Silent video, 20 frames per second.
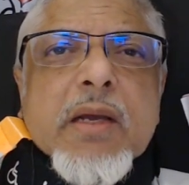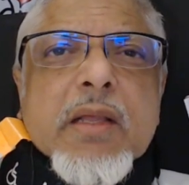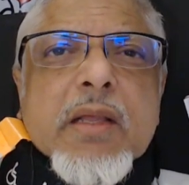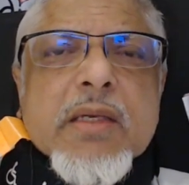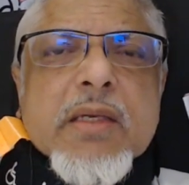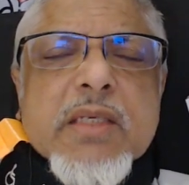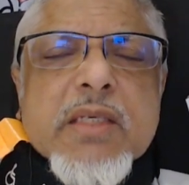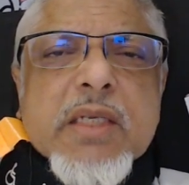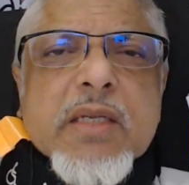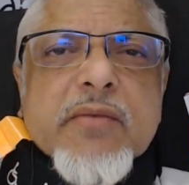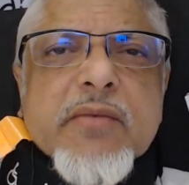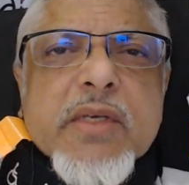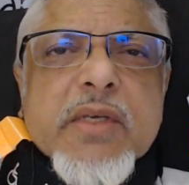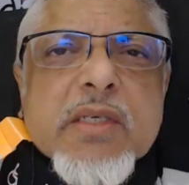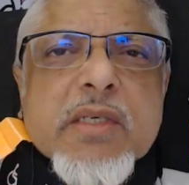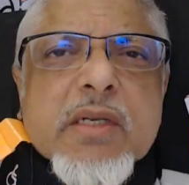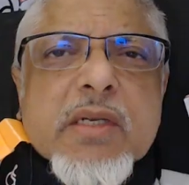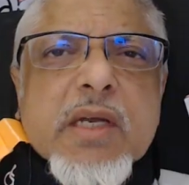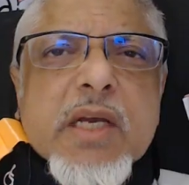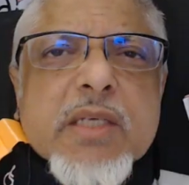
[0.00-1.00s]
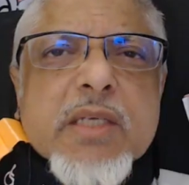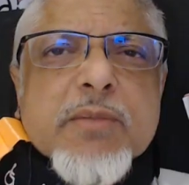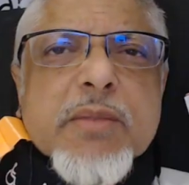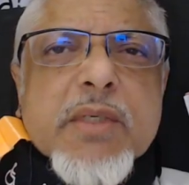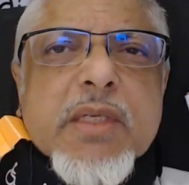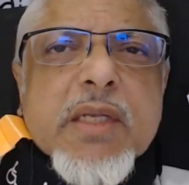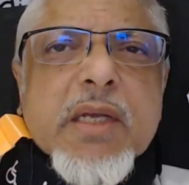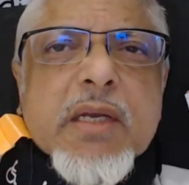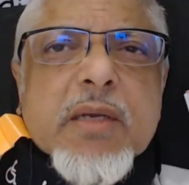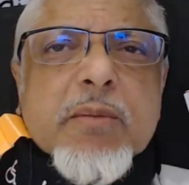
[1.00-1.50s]
This division has
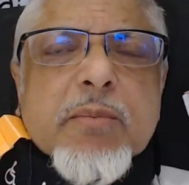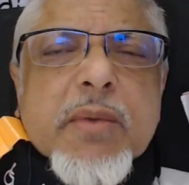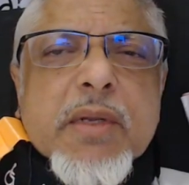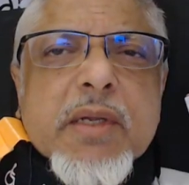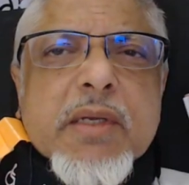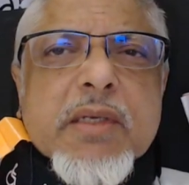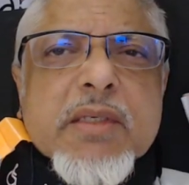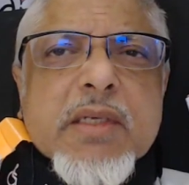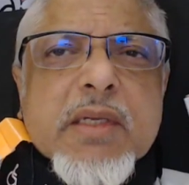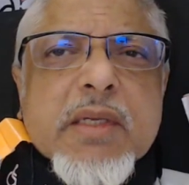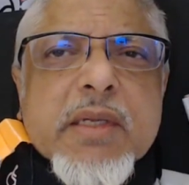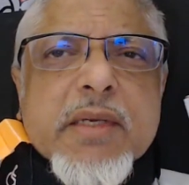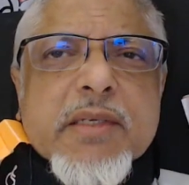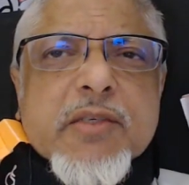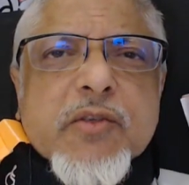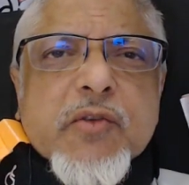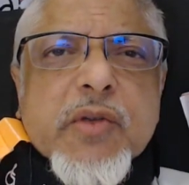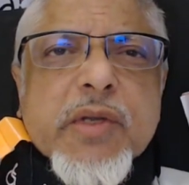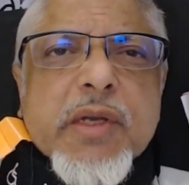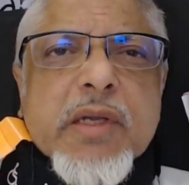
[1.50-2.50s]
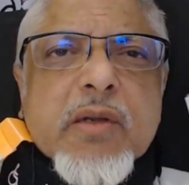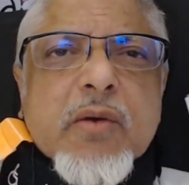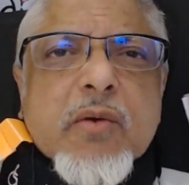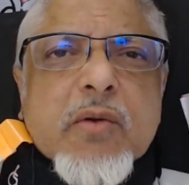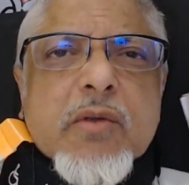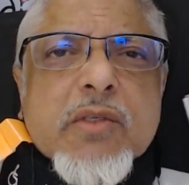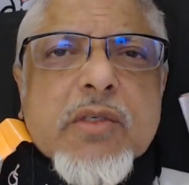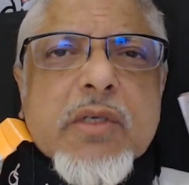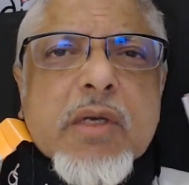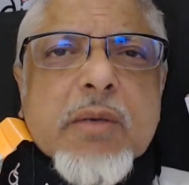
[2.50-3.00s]
been taking place in history and
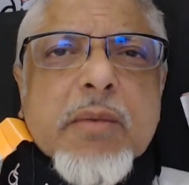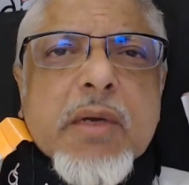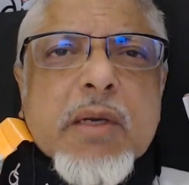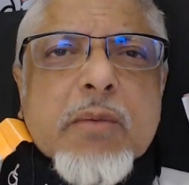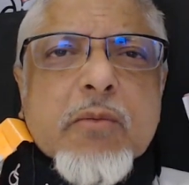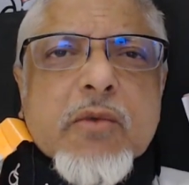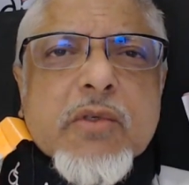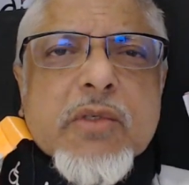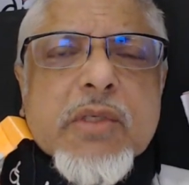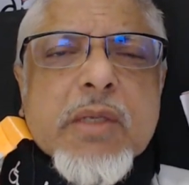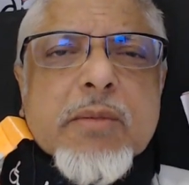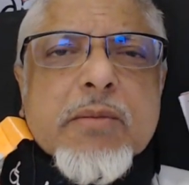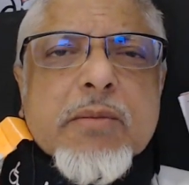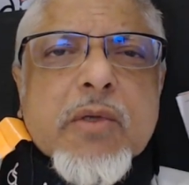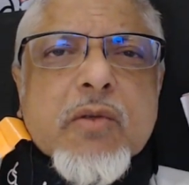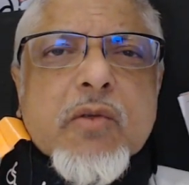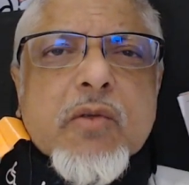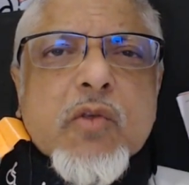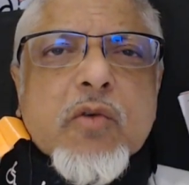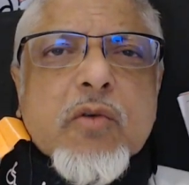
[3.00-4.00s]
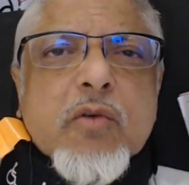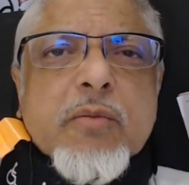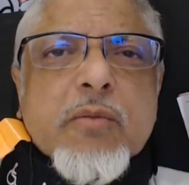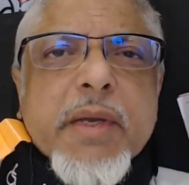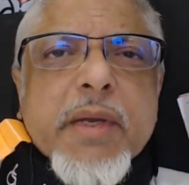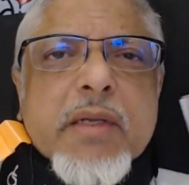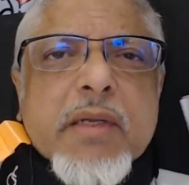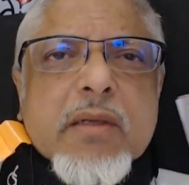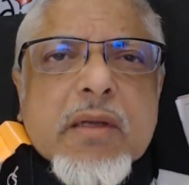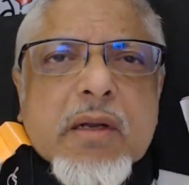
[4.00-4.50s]
also among Muslims on two
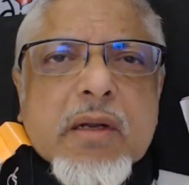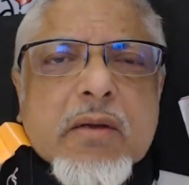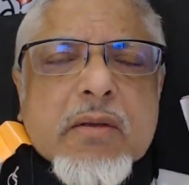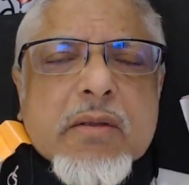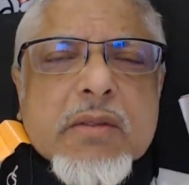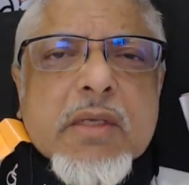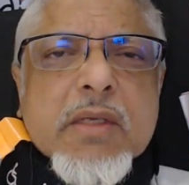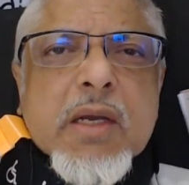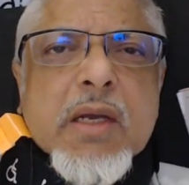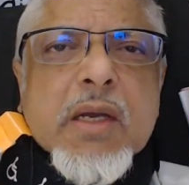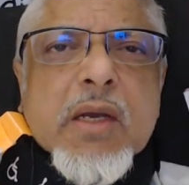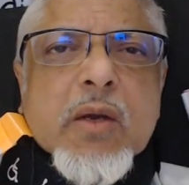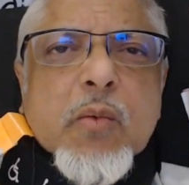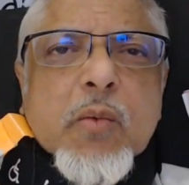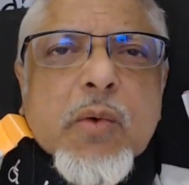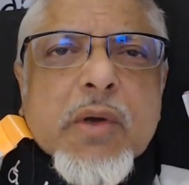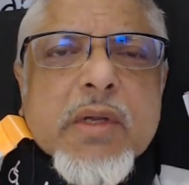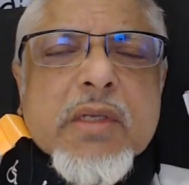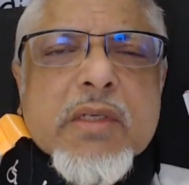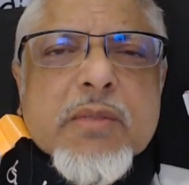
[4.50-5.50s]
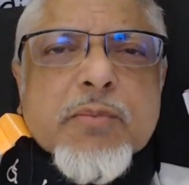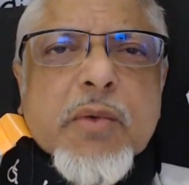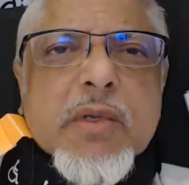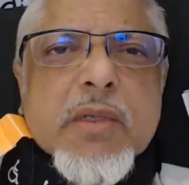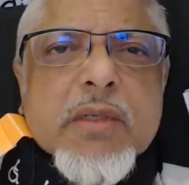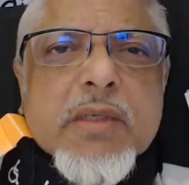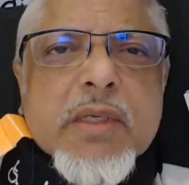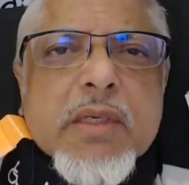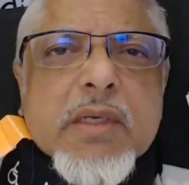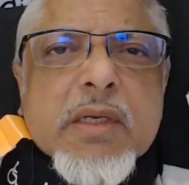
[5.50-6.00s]
main grounds. One is
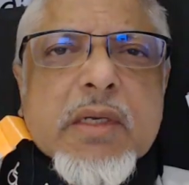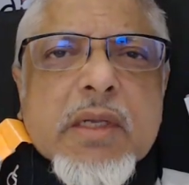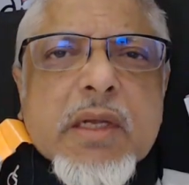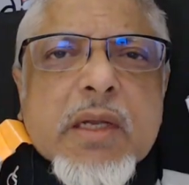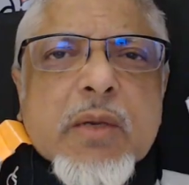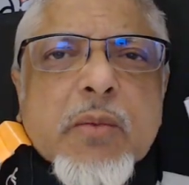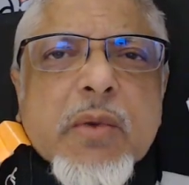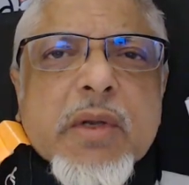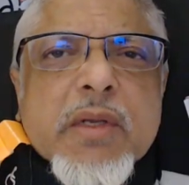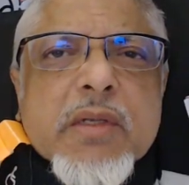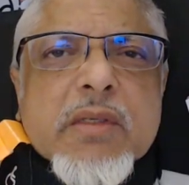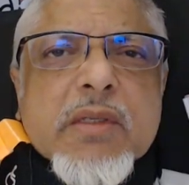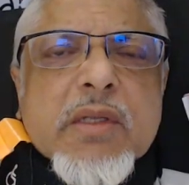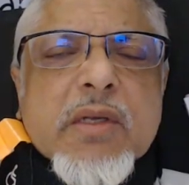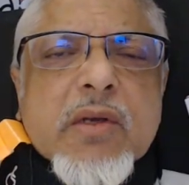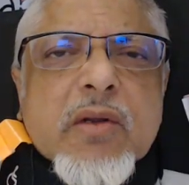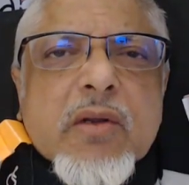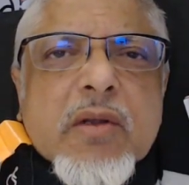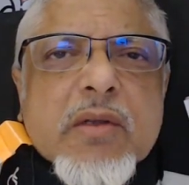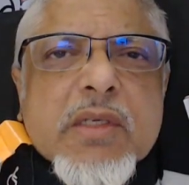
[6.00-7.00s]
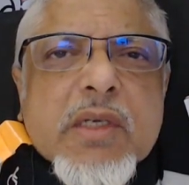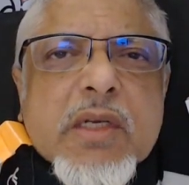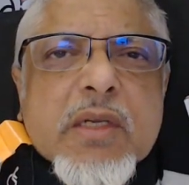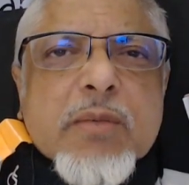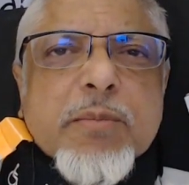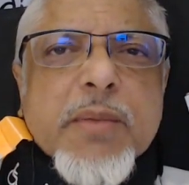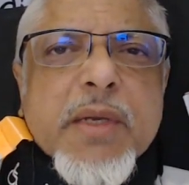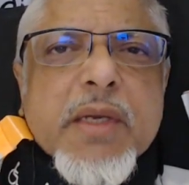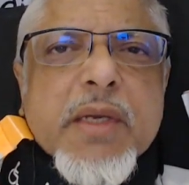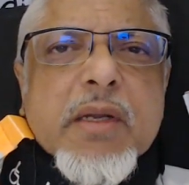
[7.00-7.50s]
political and one is
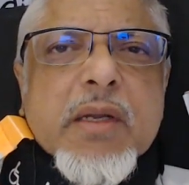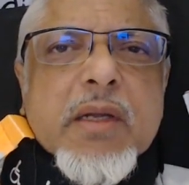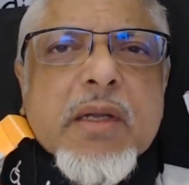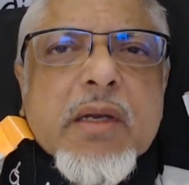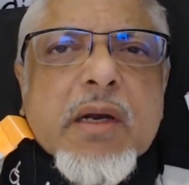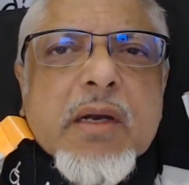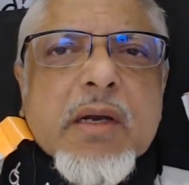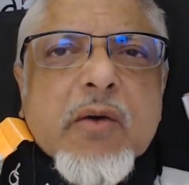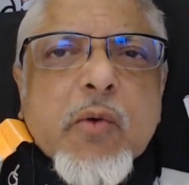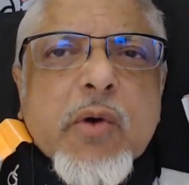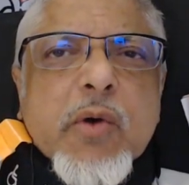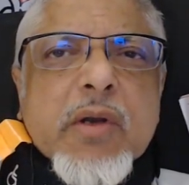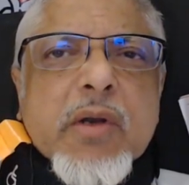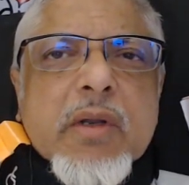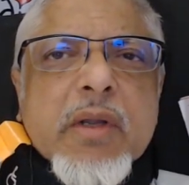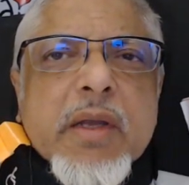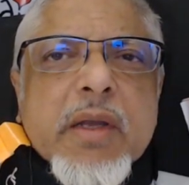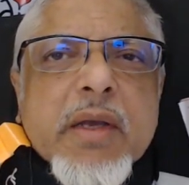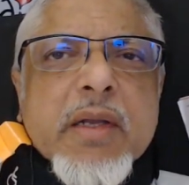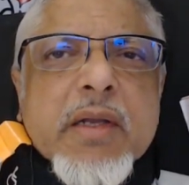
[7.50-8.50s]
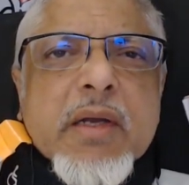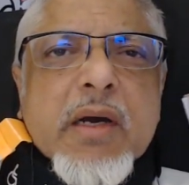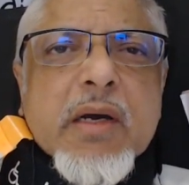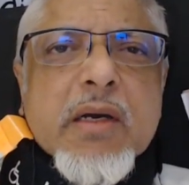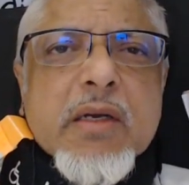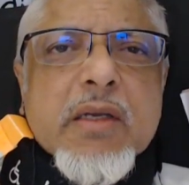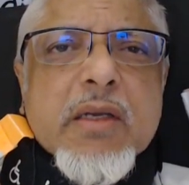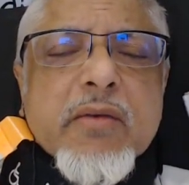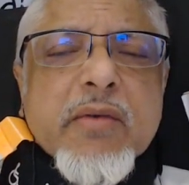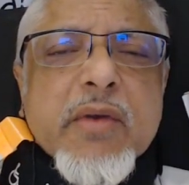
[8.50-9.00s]
theological, bickering, quarreling, and
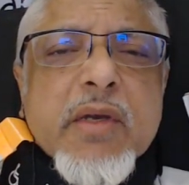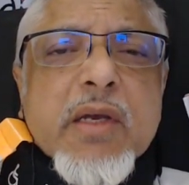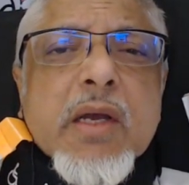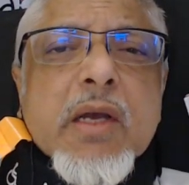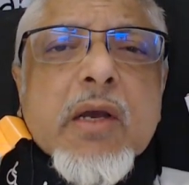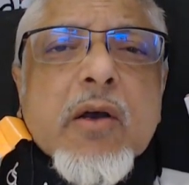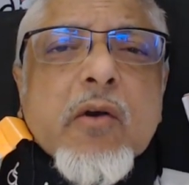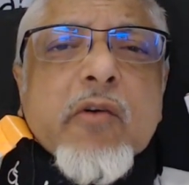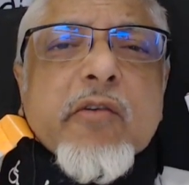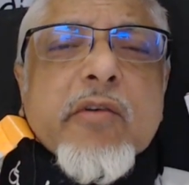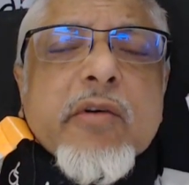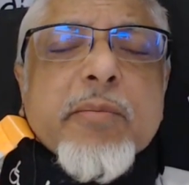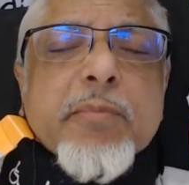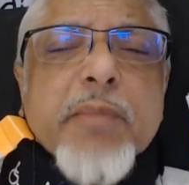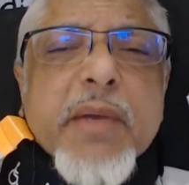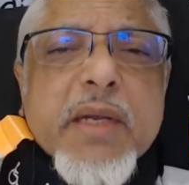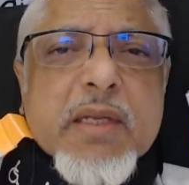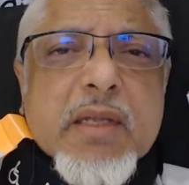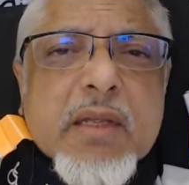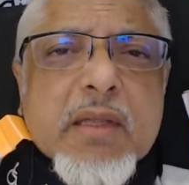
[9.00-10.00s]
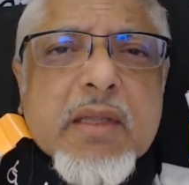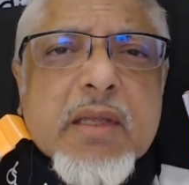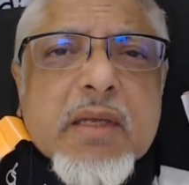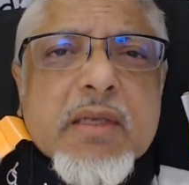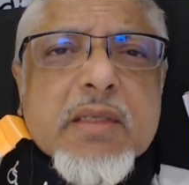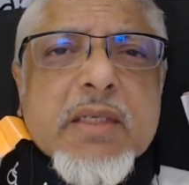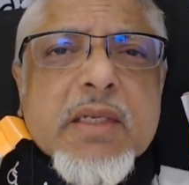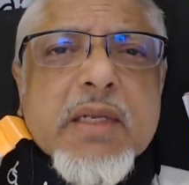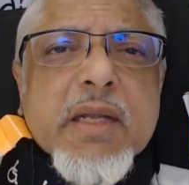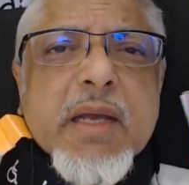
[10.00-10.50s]
arguing over petty
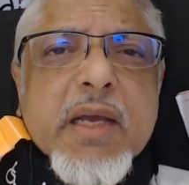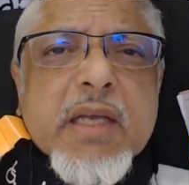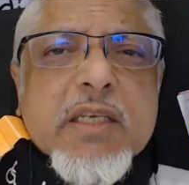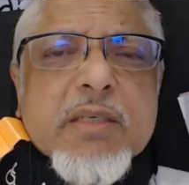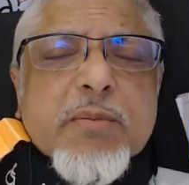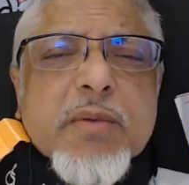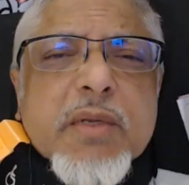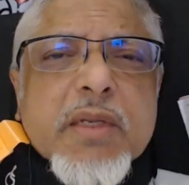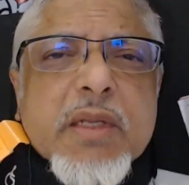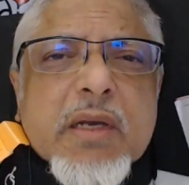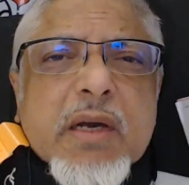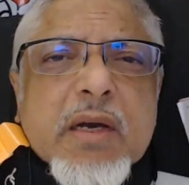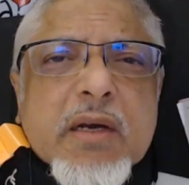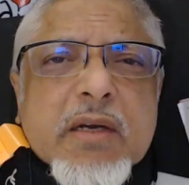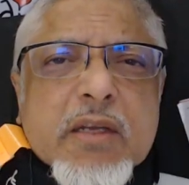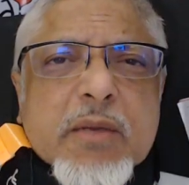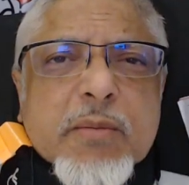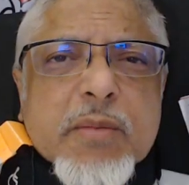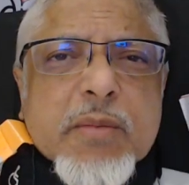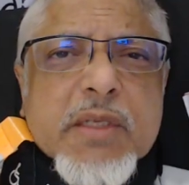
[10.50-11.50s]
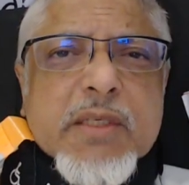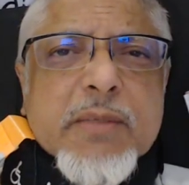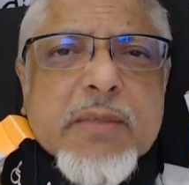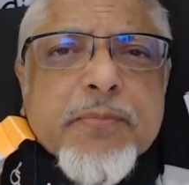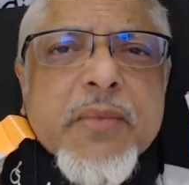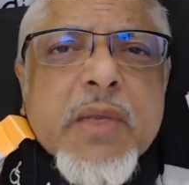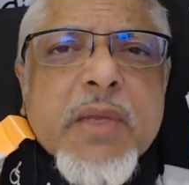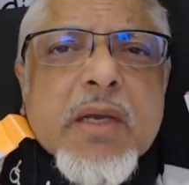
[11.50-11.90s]
things and hair-splitting arguments.